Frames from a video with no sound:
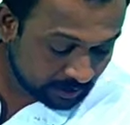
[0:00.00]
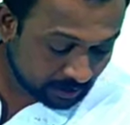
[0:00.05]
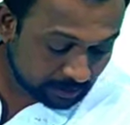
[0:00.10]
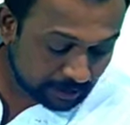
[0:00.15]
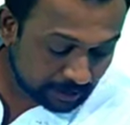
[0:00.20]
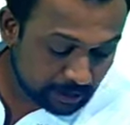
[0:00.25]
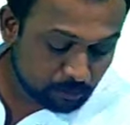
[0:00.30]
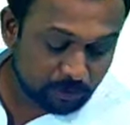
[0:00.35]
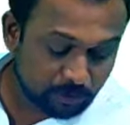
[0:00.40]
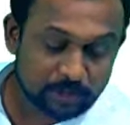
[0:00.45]

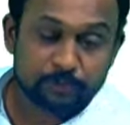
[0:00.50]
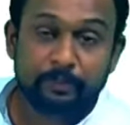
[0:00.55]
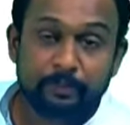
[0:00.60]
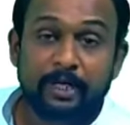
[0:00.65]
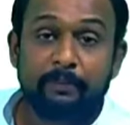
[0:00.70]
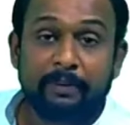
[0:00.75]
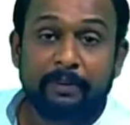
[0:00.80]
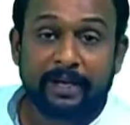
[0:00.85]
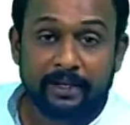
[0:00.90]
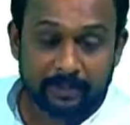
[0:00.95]
The ring was
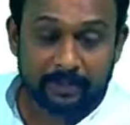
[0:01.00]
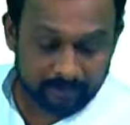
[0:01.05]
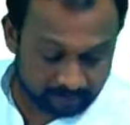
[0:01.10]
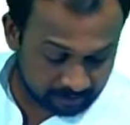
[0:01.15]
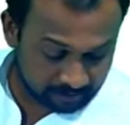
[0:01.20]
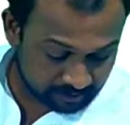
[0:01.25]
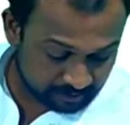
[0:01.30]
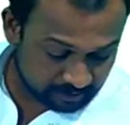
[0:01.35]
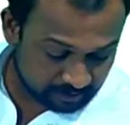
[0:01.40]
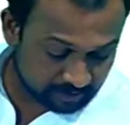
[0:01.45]
made
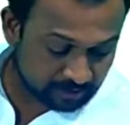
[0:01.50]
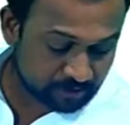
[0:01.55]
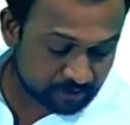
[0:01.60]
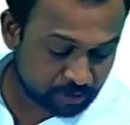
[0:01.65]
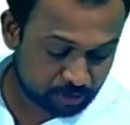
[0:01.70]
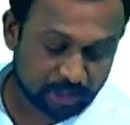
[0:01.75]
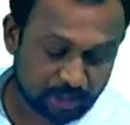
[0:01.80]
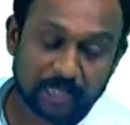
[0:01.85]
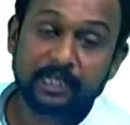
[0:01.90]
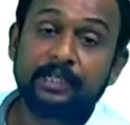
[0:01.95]
by
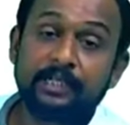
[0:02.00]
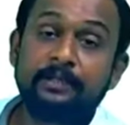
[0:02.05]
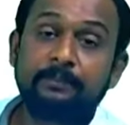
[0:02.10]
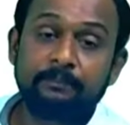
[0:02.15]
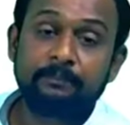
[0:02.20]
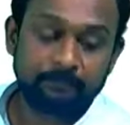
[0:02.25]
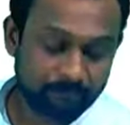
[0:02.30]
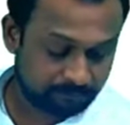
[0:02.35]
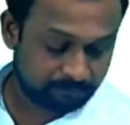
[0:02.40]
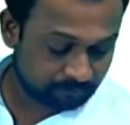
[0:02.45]

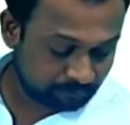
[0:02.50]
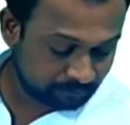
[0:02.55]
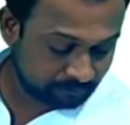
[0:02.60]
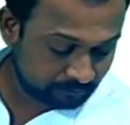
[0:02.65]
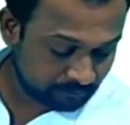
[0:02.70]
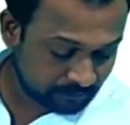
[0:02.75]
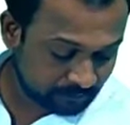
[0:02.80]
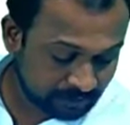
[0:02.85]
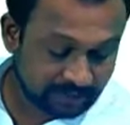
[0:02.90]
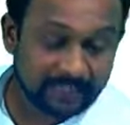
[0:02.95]
Stalin.
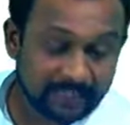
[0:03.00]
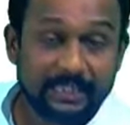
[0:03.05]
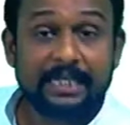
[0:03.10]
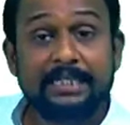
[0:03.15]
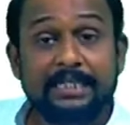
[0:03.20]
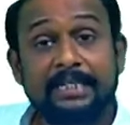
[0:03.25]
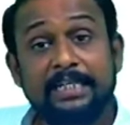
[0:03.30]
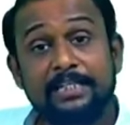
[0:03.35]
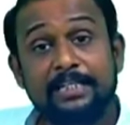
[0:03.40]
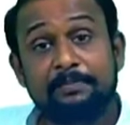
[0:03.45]
A
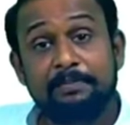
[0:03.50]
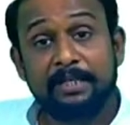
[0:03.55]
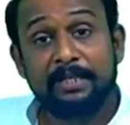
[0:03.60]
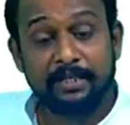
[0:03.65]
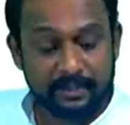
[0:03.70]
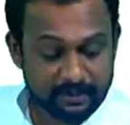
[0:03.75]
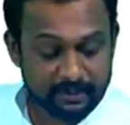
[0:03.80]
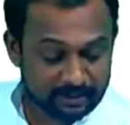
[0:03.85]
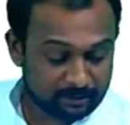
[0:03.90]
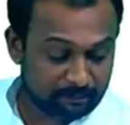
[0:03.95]
letter is
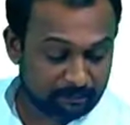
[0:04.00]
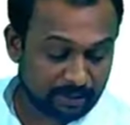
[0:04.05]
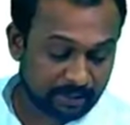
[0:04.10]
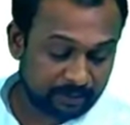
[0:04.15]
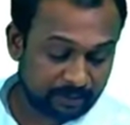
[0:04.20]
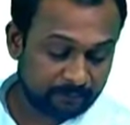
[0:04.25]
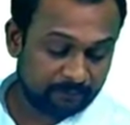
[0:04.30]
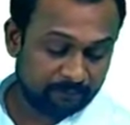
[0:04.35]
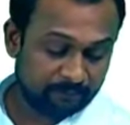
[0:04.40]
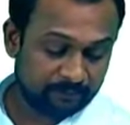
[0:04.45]
being written
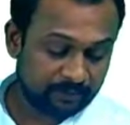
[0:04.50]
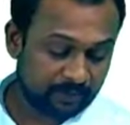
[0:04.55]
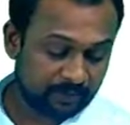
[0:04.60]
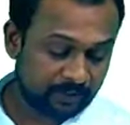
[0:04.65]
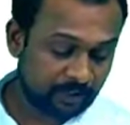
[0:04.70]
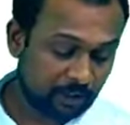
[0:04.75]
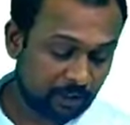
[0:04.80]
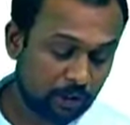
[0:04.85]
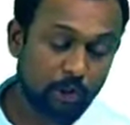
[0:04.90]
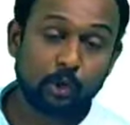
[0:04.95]
by
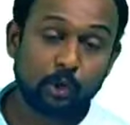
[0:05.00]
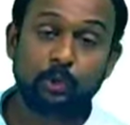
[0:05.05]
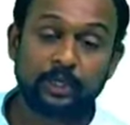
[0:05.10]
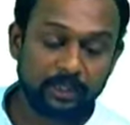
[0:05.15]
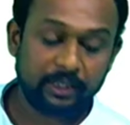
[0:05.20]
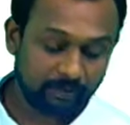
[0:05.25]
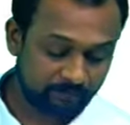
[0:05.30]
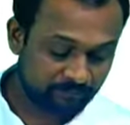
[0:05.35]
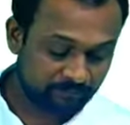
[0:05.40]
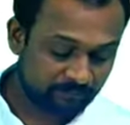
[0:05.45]

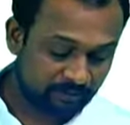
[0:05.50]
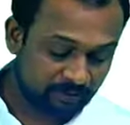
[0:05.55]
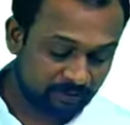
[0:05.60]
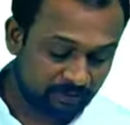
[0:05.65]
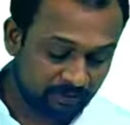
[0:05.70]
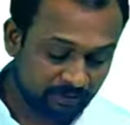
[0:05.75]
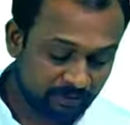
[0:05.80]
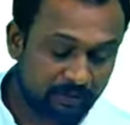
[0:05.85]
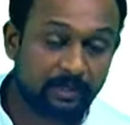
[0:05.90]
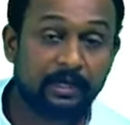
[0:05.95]
Glory.
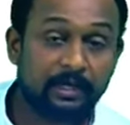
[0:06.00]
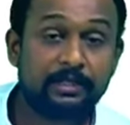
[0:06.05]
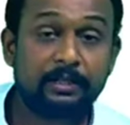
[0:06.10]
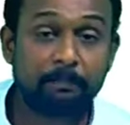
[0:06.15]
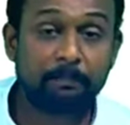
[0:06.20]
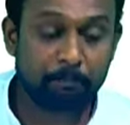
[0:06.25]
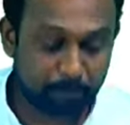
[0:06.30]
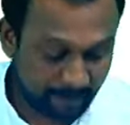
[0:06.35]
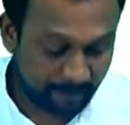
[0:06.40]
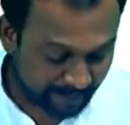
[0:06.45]

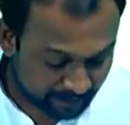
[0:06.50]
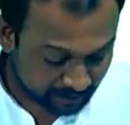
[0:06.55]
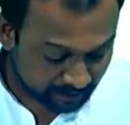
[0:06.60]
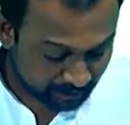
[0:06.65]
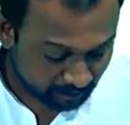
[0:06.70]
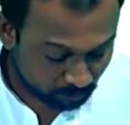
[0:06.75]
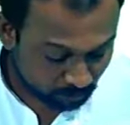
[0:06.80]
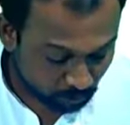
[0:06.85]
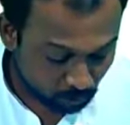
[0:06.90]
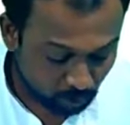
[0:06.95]
And the
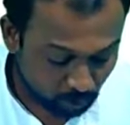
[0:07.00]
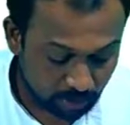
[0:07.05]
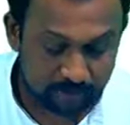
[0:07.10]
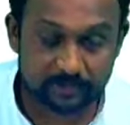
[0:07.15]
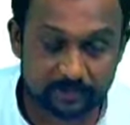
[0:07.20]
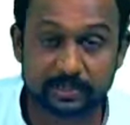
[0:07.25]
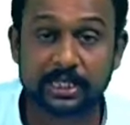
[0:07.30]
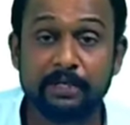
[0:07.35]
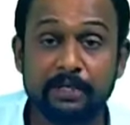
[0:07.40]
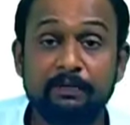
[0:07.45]
pen
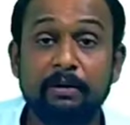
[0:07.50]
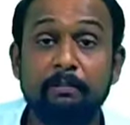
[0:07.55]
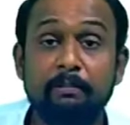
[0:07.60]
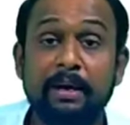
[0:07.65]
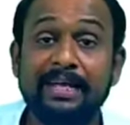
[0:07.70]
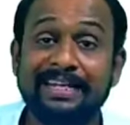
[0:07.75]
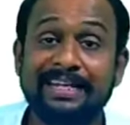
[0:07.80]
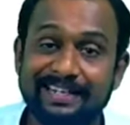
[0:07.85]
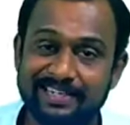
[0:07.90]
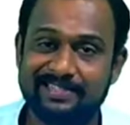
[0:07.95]
was
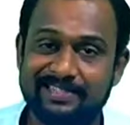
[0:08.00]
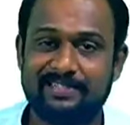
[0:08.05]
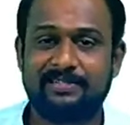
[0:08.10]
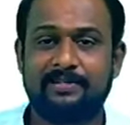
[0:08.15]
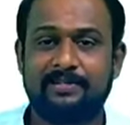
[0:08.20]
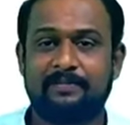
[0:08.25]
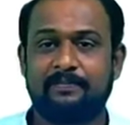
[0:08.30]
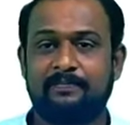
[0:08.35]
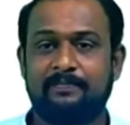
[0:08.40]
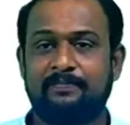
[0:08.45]
given by
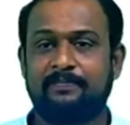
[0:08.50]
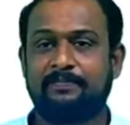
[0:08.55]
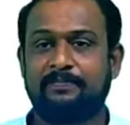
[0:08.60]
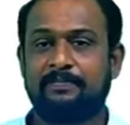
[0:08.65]
Chris.